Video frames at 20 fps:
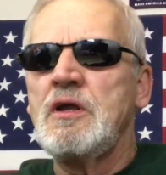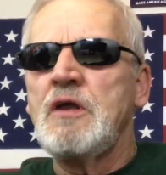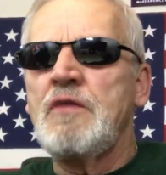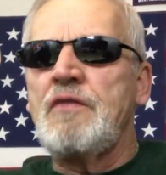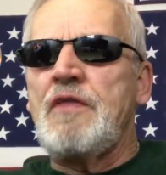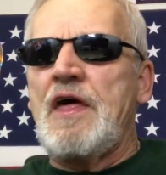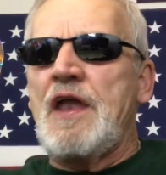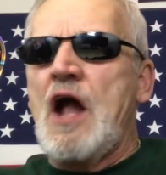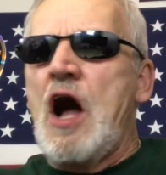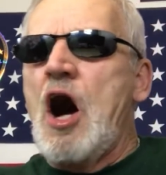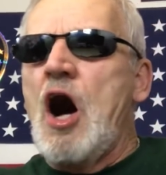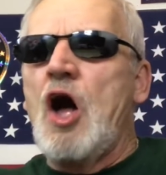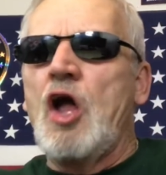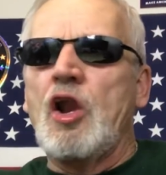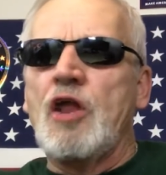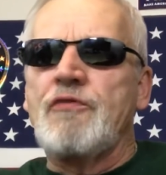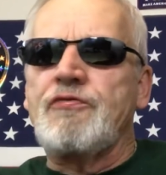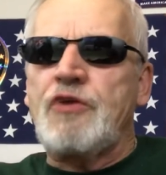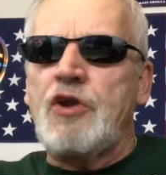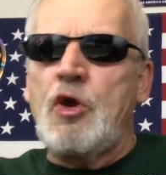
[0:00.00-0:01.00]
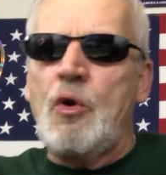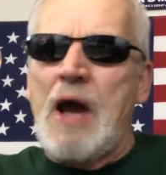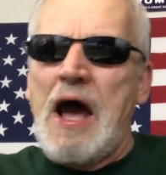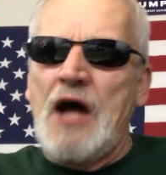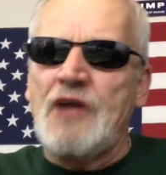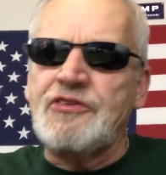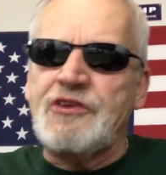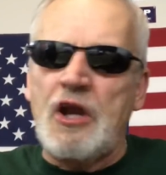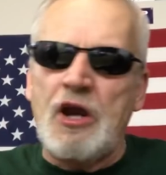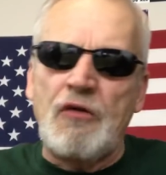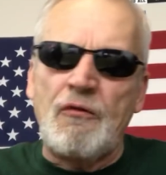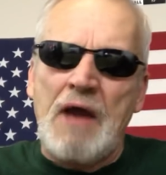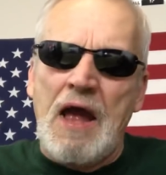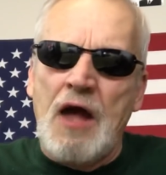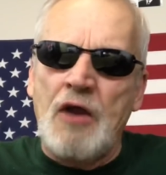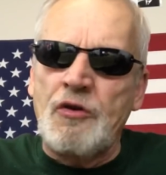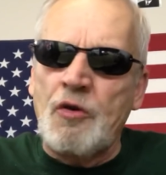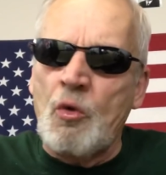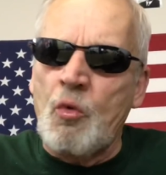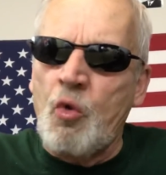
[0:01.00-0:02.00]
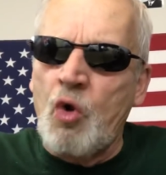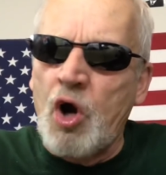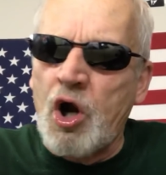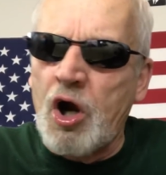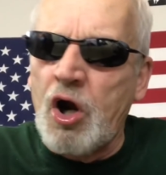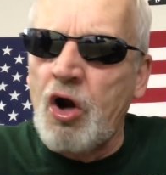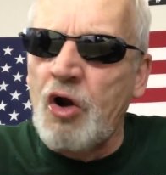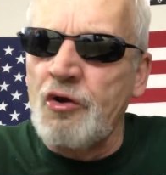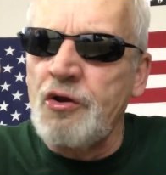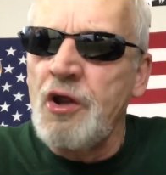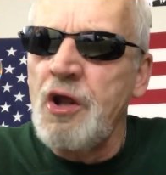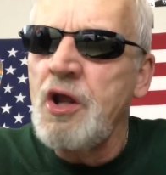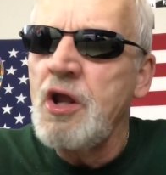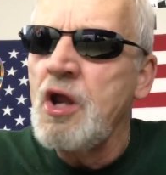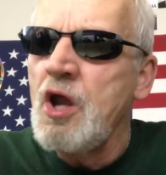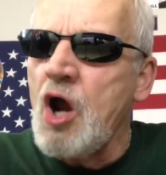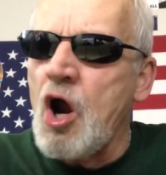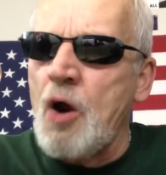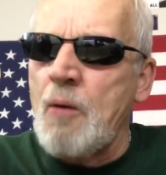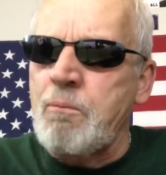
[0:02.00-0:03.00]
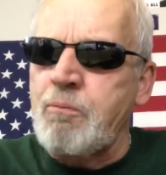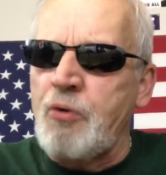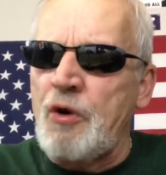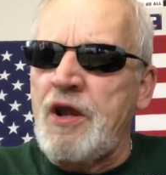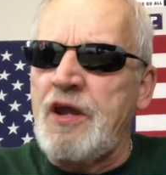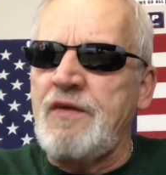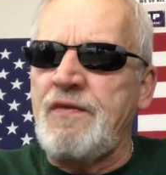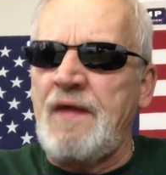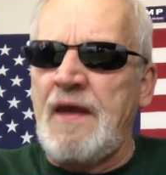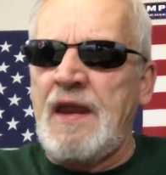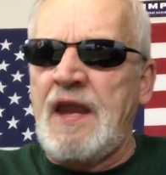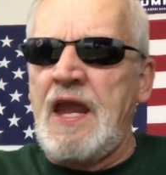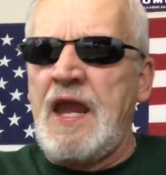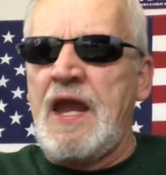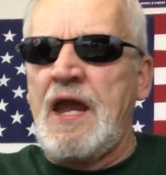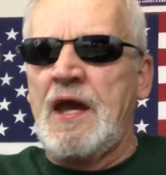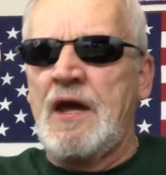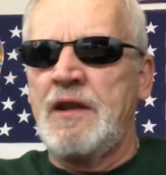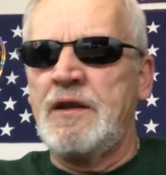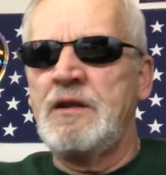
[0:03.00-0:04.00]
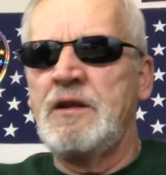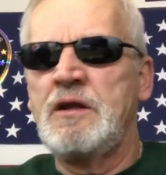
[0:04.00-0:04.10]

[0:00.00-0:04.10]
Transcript: that all of you out there around the world are breathing in.